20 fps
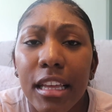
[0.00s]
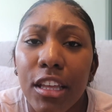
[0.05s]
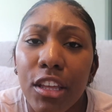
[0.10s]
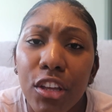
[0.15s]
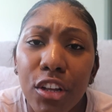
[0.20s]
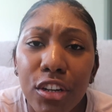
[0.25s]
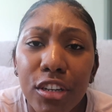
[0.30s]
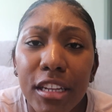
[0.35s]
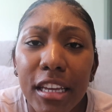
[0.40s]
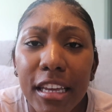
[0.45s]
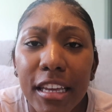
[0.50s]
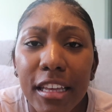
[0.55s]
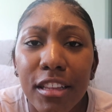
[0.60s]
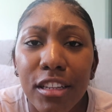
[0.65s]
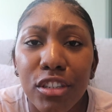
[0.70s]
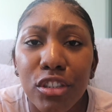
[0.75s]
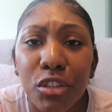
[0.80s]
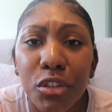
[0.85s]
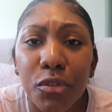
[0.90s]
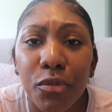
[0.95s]
You're digging
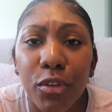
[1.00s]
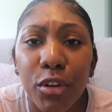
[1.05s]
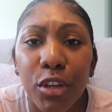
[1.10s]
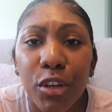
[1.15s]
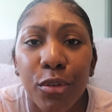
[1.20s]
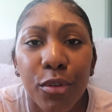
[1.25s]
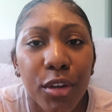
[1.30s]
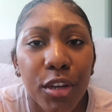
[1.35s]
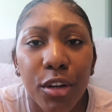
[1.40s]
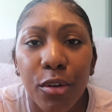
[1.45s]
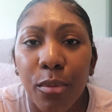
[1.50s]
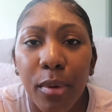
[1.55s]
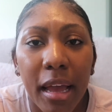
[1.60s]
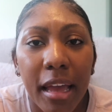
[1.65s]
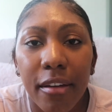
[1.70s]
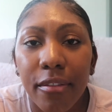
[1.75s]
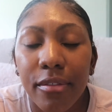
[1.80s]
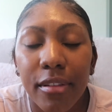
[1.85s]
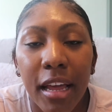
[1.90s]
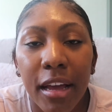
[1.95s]
the two for you and your
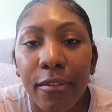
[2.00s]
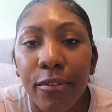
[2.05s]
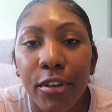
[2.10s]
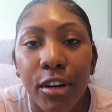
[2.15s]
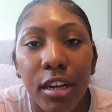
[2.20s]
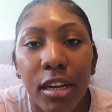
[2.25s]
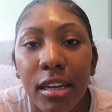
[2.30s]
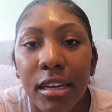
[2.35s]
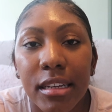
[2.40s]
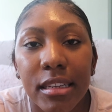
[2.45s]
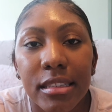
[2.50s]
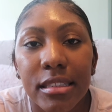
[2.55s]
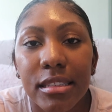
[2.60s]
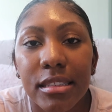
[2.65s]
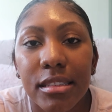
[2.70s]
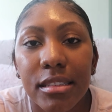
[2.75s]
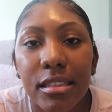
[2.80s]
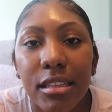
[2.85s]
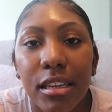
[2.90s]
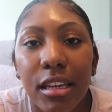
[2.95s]
wife, not for us.
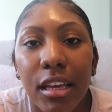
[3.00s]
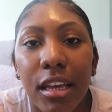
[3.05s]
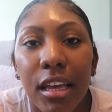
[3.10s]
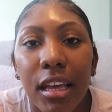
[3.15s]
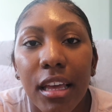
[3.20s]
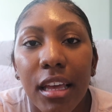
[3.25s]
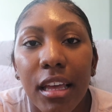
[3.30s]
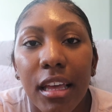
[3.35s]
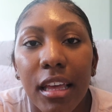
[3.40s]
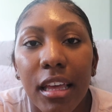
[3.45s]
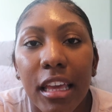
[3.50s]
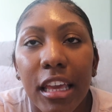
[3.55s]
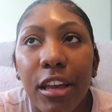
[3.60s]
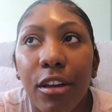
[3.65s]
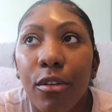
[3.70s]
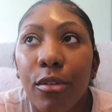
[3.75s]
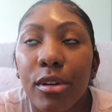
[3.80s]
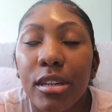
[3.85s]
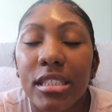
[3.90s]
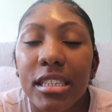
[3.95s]

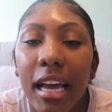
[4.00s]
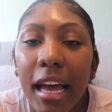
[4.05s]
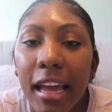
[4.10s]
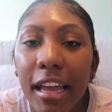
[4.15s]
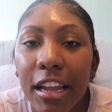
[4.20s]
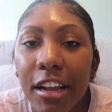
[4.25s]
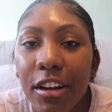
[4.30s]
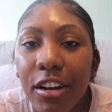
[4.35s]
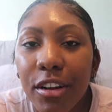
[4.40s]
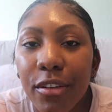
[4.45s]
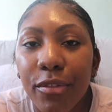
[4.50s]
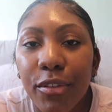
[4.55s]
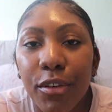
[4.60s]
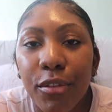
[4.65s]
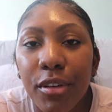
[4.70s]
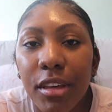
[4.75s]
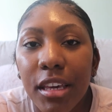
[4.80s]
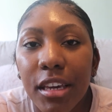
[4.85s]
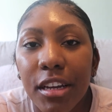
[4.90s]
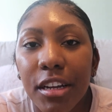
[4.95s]
He'll retire in a few
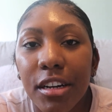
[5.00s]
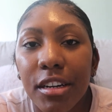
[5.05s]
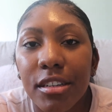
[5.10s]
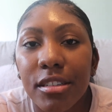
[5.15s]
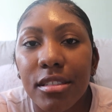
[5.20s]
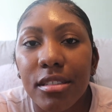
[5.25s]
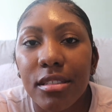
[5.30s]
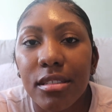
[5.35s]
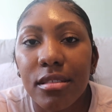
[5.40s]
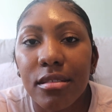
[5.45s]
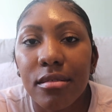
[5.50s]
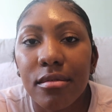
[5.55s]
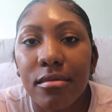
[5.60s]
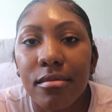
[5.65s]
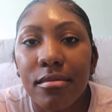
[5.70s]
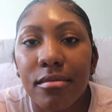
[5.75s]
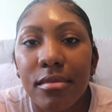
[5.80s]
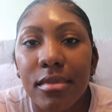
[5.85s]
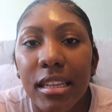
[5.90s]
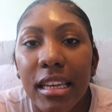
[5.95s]
years.
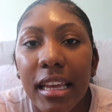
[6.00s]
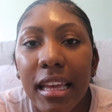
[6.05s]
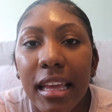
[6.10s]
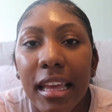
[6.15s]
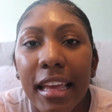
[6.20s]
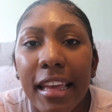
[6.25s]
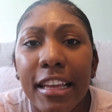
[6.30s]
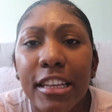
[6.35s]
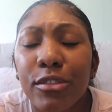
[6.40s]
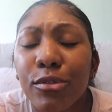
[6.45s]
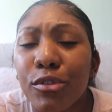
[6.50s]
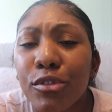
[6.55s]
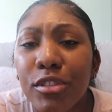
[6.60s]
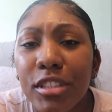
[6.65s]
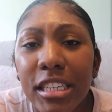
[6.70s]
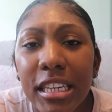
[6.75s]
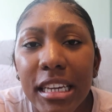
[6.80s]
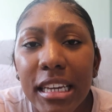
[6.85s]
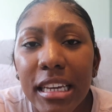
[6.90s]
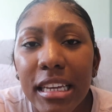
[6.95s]
His
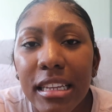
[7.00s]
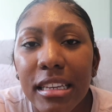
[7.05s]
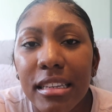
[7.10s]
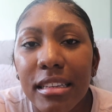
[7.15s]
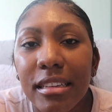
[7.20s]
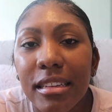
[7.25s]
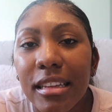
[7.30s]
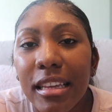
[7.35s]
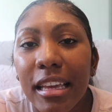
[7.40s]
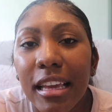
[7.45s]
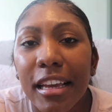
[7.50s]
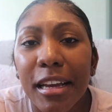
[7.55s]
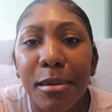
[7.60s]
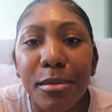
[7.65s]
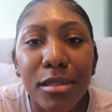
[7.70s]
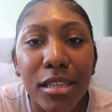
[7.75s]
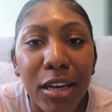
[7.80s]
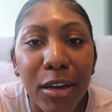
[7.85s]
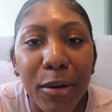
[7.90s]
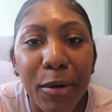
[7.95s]
routine, he
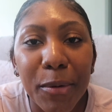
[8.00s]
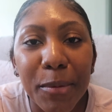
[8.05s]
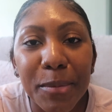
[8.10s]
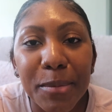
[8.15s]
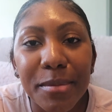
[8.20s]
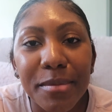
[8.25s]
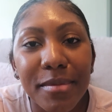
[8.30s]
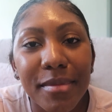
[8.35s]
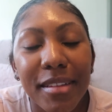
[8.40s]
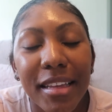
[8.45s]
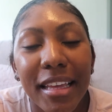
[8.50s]
comes home,